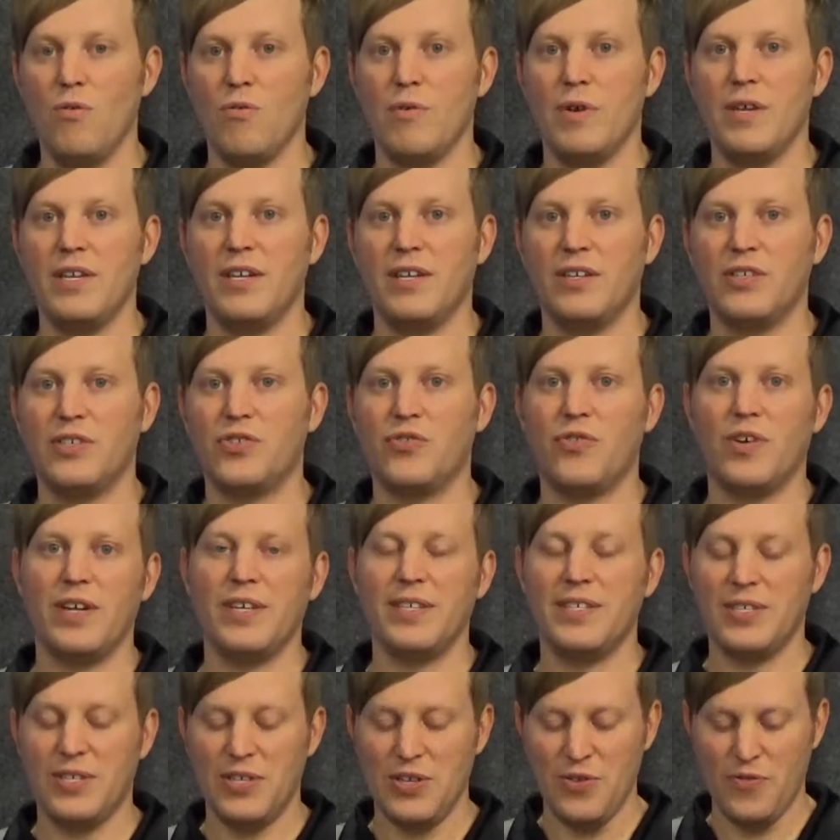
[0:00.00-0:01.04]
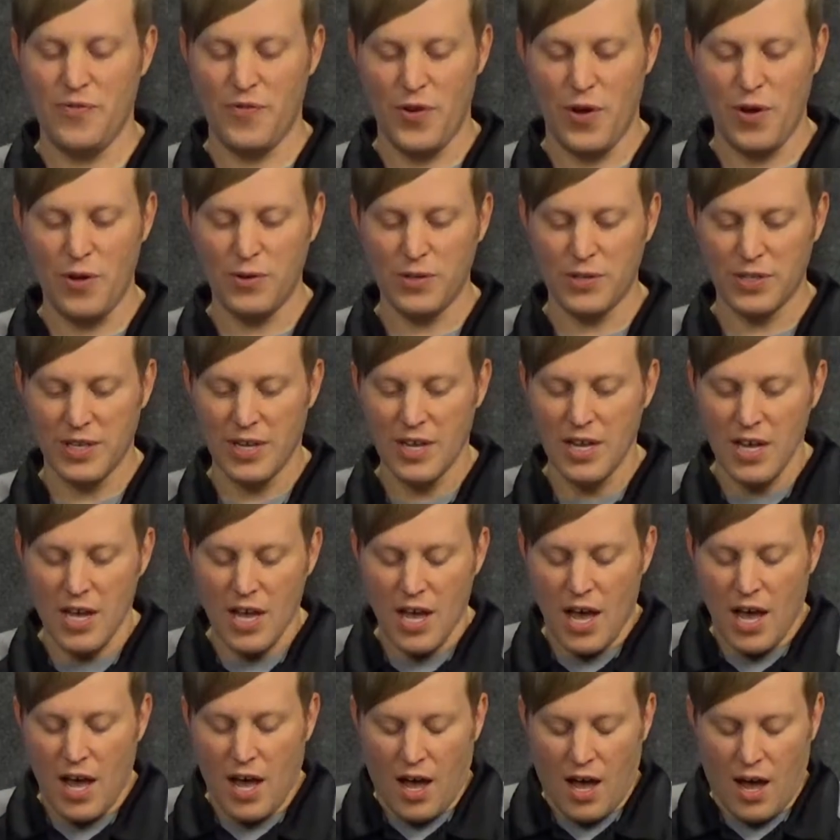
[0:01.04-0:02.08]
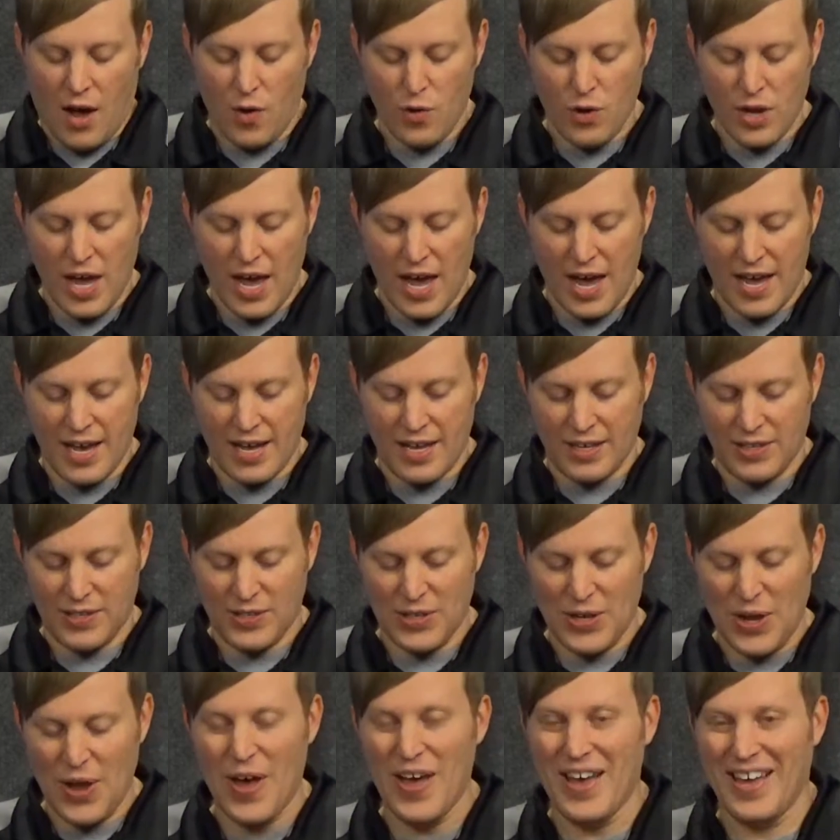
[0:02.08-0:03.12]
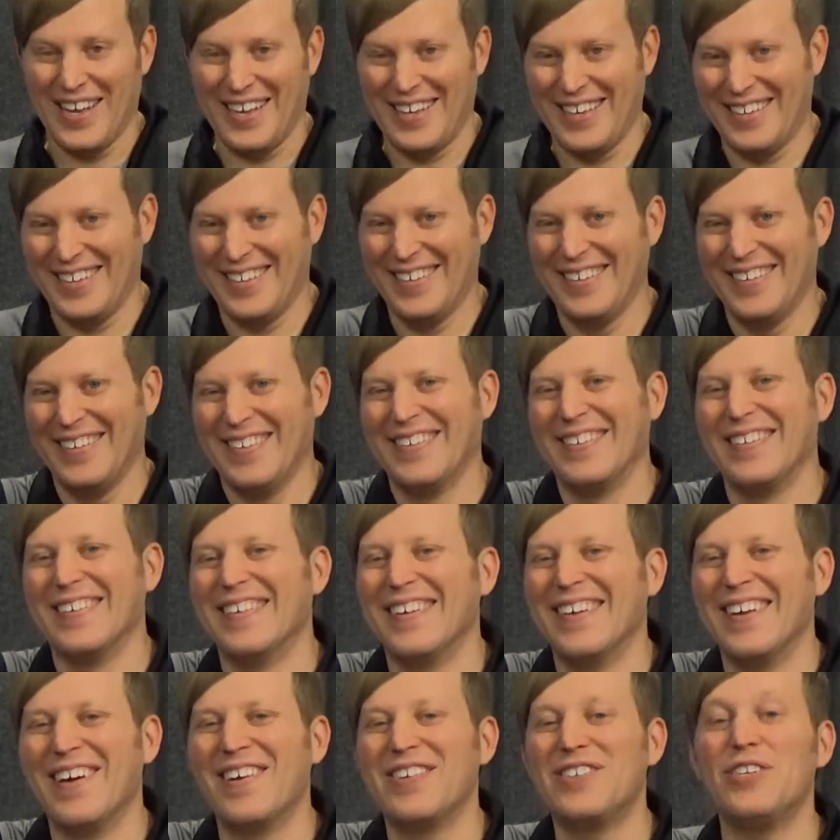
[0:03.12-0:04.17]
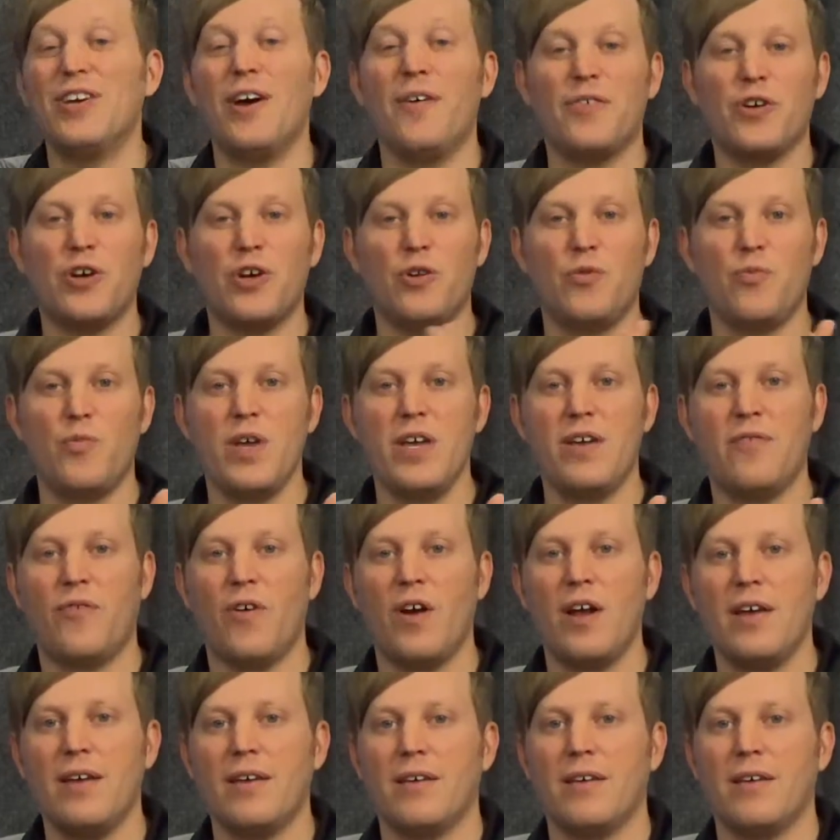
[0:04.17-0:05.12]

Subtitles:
he does tricks too, folks. Okay, so... No, do you have a good week, Frank?